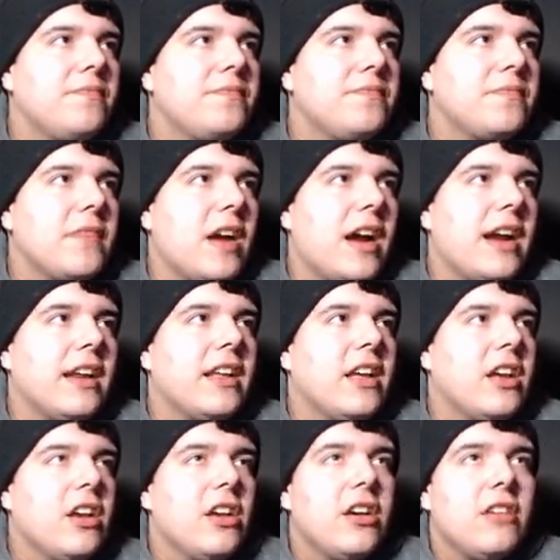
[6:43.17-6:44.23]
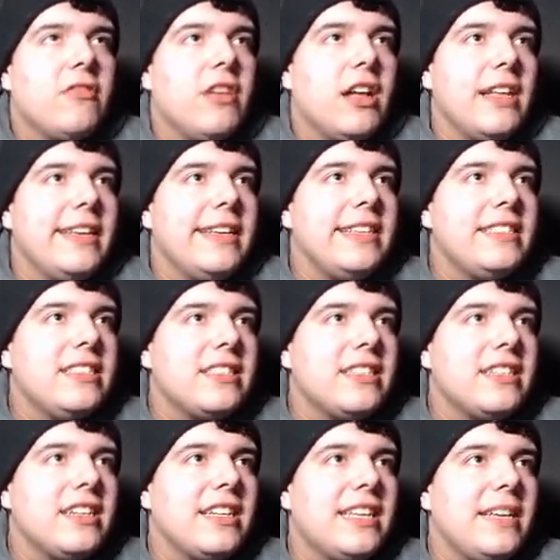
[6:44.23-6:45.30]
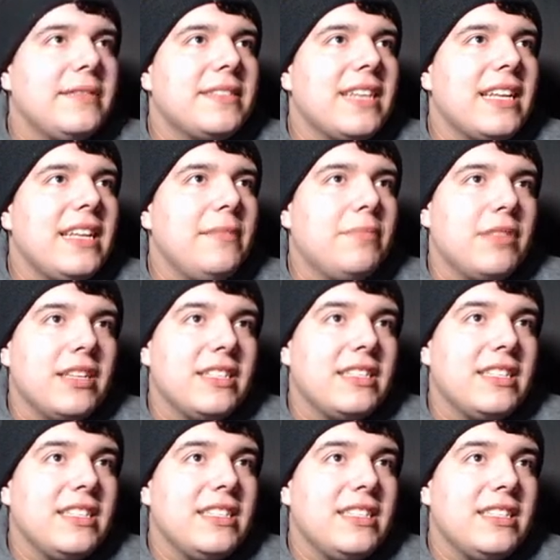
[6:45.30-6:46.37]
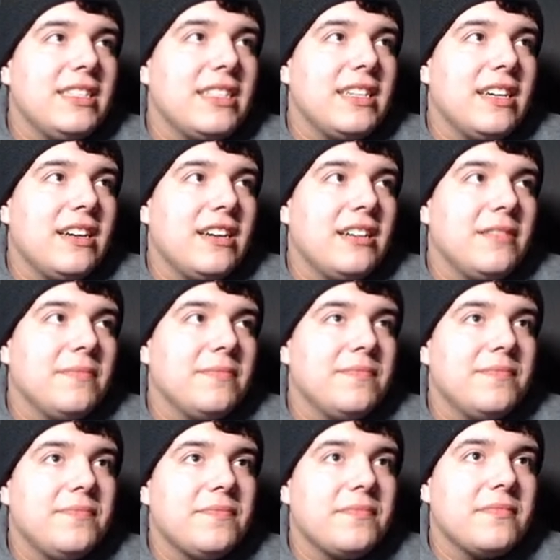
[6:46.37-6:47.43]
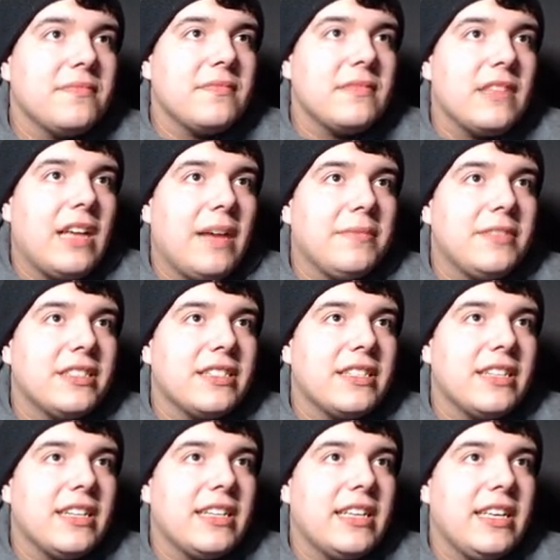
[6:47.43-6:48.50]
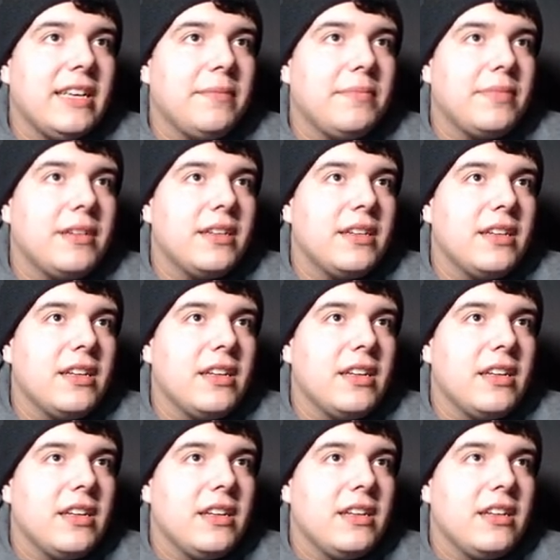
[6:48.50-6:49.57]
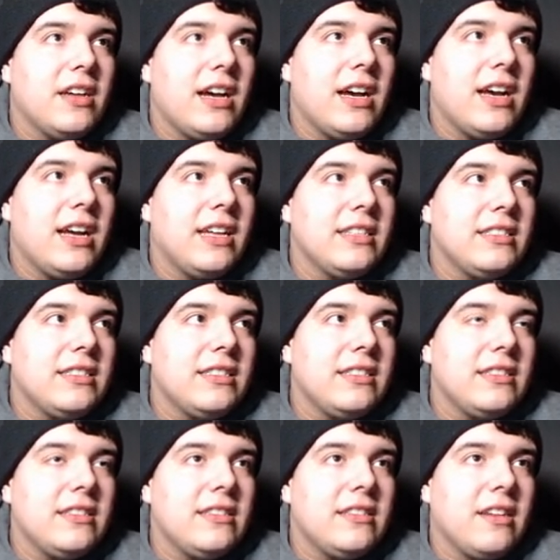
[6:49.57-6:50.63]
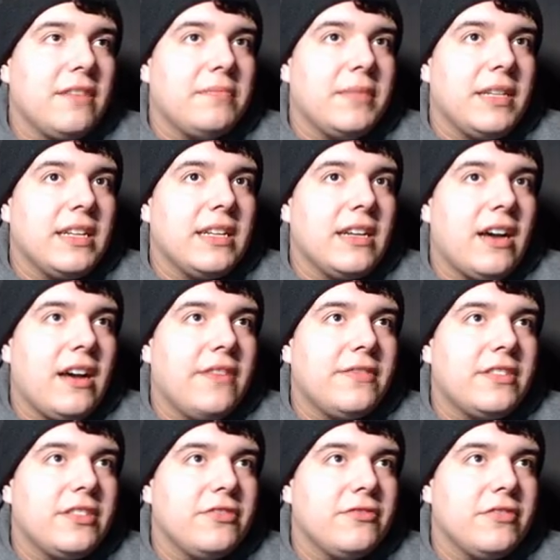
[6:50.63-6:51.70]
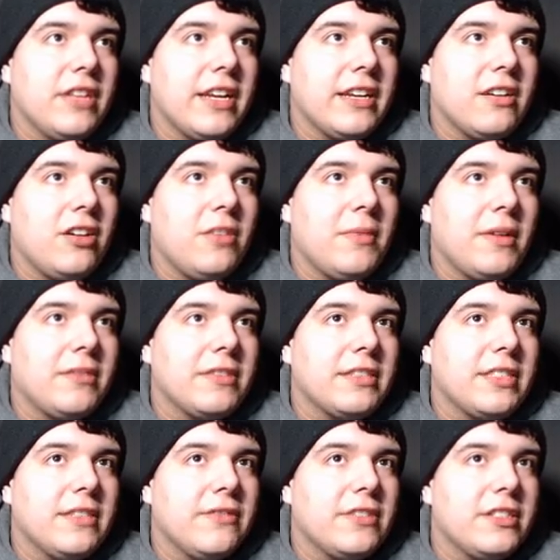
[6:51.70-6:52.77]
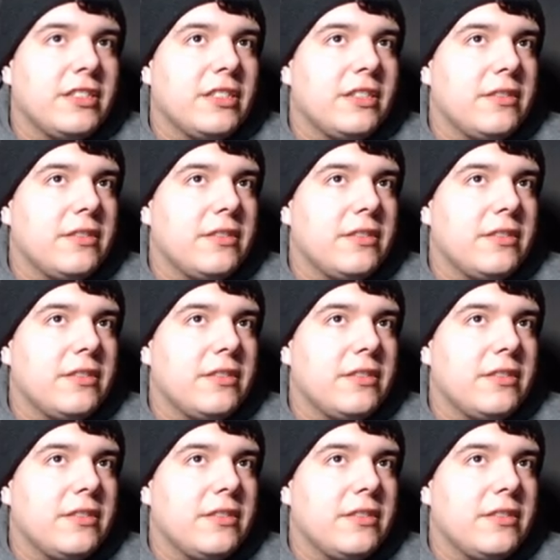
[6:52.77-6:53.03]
All right. Well, he's just going to keep sending blitzes. Um, I'm just going to keep uh, dumping it off to, like, all my receivers